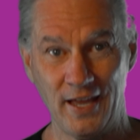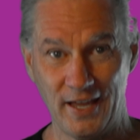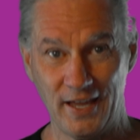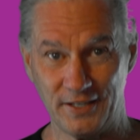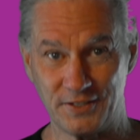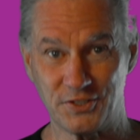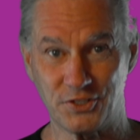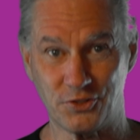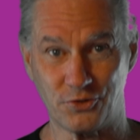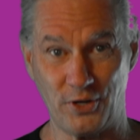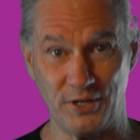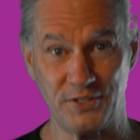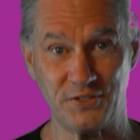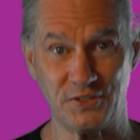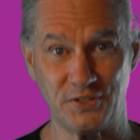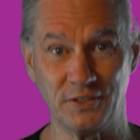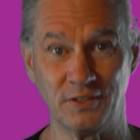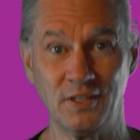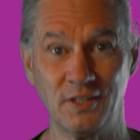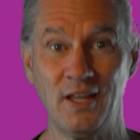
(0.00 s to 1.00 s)
It's
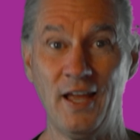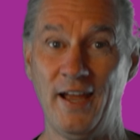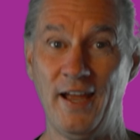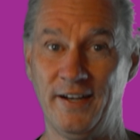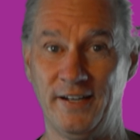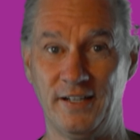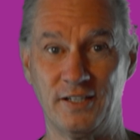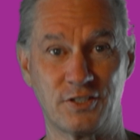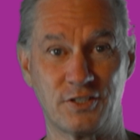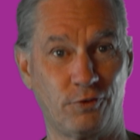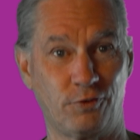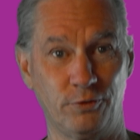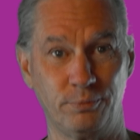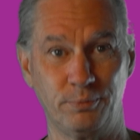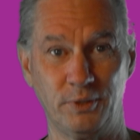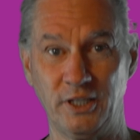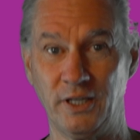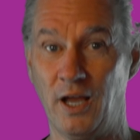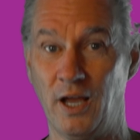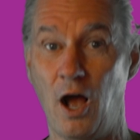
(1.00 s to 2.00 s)
Christian, and it's for
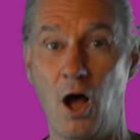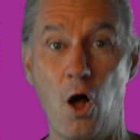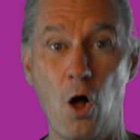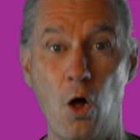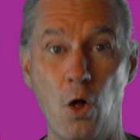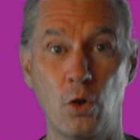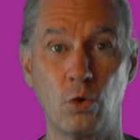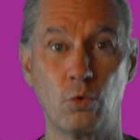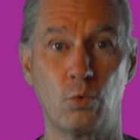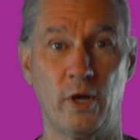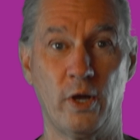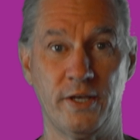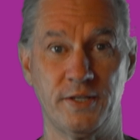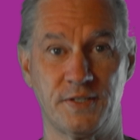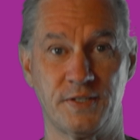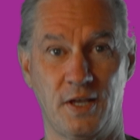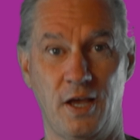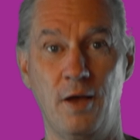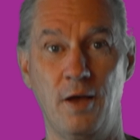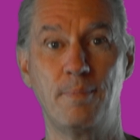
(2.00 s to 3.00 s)
me
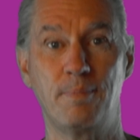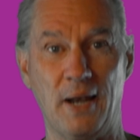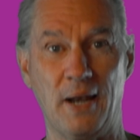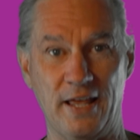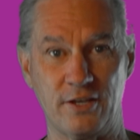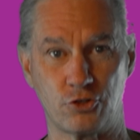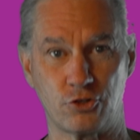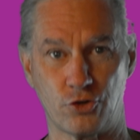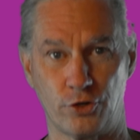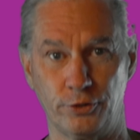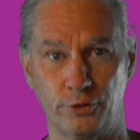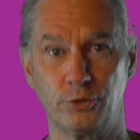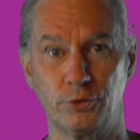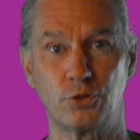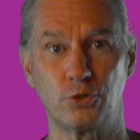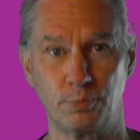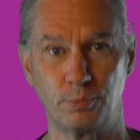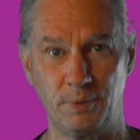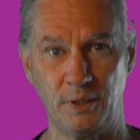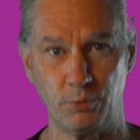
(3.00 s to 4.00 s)
always a pleasure
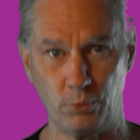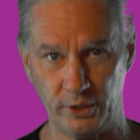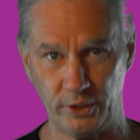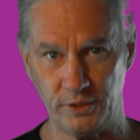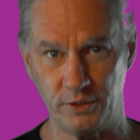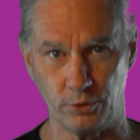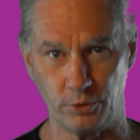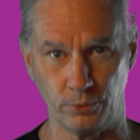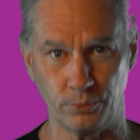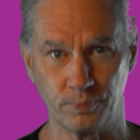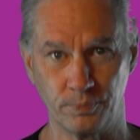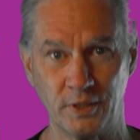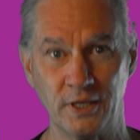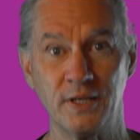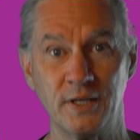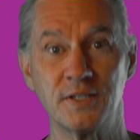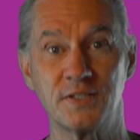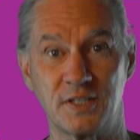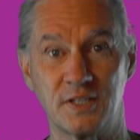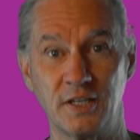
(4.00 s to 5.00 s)
to be with you.
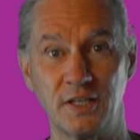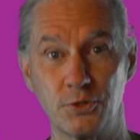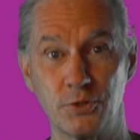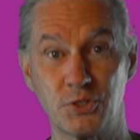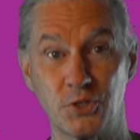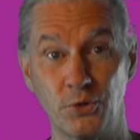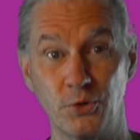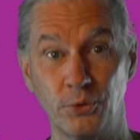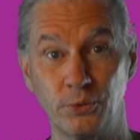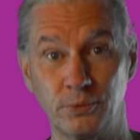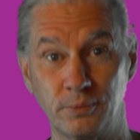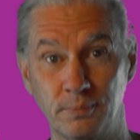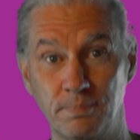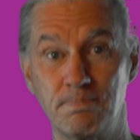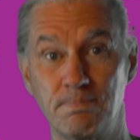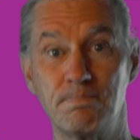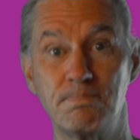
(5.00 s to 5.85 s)
See you soon.